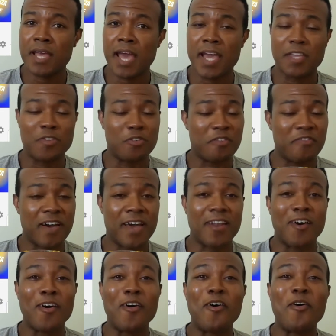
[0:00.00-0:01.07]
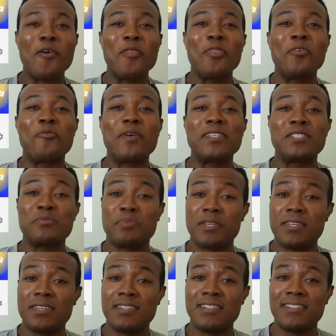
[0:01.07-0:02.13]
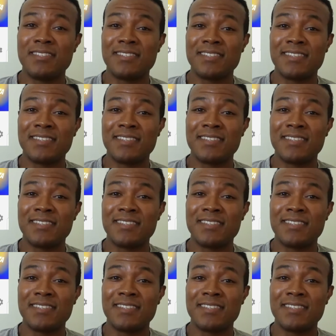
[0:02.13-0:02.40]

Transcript: and you can find all the recipes